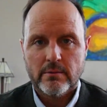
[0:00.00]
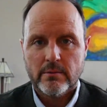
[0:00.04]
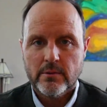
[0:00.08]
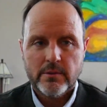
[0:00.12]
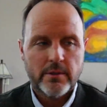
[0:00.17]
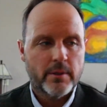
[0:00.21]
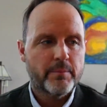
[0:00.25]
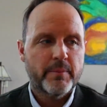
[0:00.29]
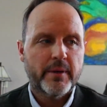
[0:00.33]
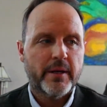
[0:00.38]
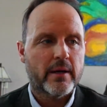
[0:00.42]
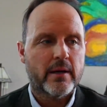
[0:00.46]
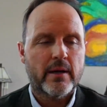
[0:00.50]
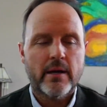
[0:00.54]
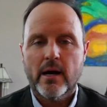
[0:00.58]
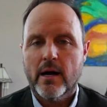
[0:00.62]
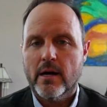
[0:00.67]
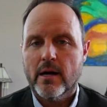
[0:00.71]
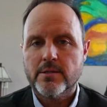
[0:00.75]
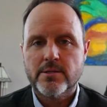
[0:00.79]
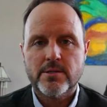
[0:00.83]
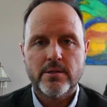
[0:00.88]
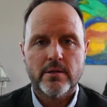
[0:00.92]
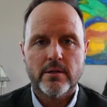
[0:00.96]
Could be a
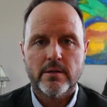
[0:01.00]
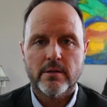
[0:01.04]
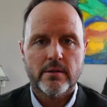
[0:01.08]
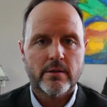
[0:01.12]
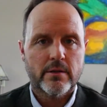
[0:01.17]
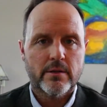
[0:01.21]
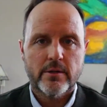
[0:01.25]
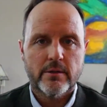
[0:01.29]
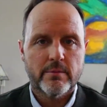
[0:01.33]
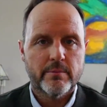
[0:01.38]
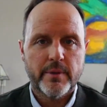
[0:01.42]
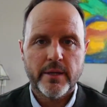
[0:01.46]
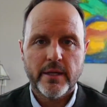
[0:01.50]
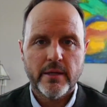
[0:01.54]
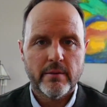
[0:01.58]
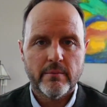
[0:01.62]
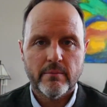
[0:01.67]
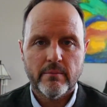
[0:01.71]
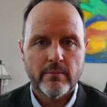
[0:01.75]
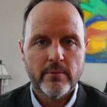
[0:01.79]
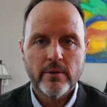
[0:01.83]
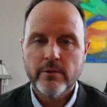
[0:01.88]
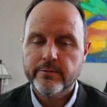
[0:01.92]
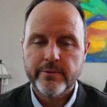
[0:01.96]
concert, could be a
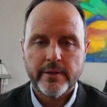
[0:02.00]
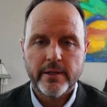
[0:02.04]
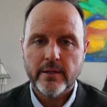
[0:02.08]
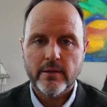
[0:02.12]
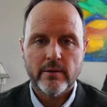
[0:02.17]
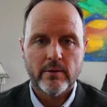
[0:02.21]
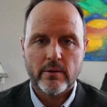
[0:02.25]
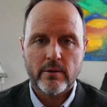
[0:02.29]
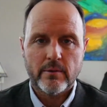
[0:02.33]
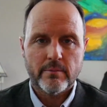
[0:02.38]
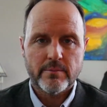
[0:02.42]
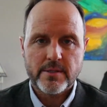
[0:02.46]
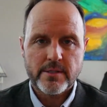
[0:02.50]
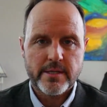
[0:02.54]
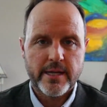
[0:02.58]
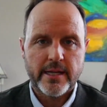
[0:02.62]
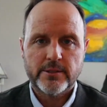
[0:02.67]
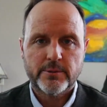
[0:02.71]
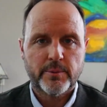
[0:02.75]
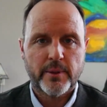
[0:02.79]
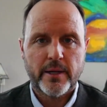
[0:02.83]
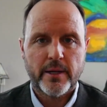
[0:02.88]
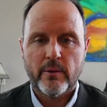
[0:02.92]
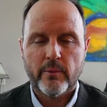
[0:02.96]
movie or
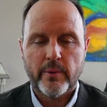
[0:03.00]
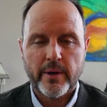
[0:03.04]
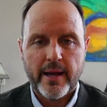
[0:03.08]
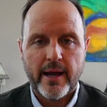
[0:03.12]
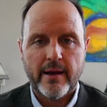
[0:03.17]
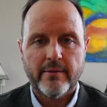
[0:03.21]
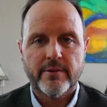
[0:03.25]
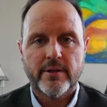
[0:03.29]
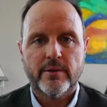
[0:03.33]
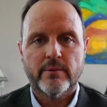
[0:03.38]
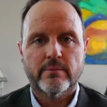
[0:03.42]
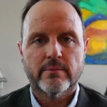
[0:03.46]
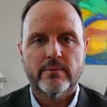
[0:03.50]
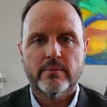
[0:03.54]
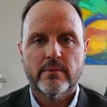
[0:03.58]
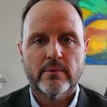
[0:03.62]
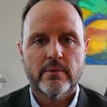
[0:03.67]
stage play or what have you.